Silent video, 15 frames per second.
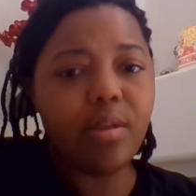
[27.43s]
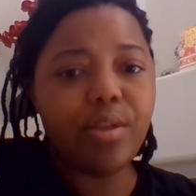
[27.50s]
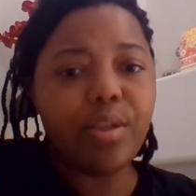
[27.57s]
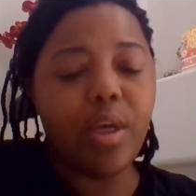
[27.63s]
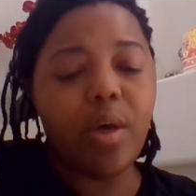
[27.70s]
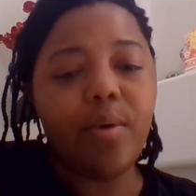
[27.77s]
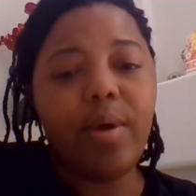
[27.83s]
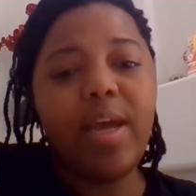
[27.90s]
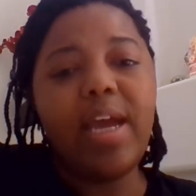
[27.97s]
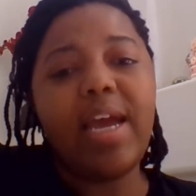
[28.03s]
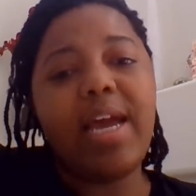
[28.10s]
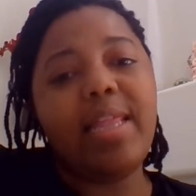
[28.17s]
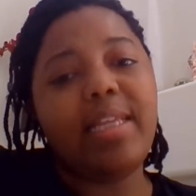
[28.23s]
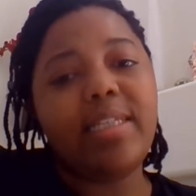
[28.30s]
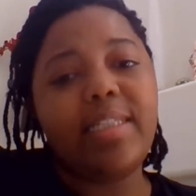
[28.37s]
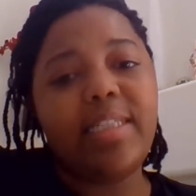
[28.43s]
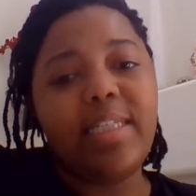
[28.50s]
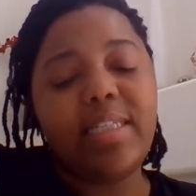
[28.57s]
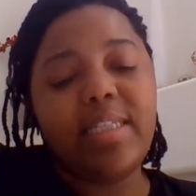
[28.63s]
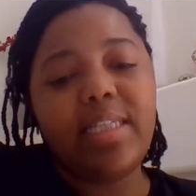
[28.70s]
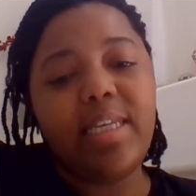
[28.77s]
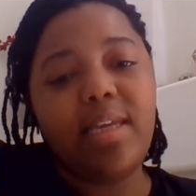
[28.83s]
So, and the
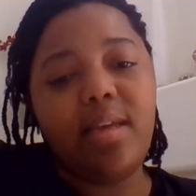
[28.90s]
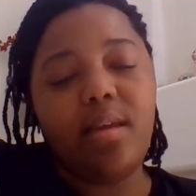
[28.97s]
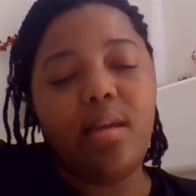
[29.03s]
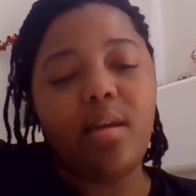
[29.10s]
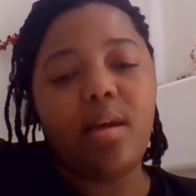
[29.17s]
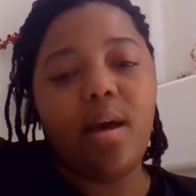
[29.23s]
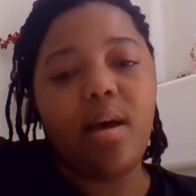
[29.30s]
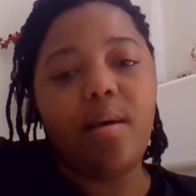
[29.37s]
CT,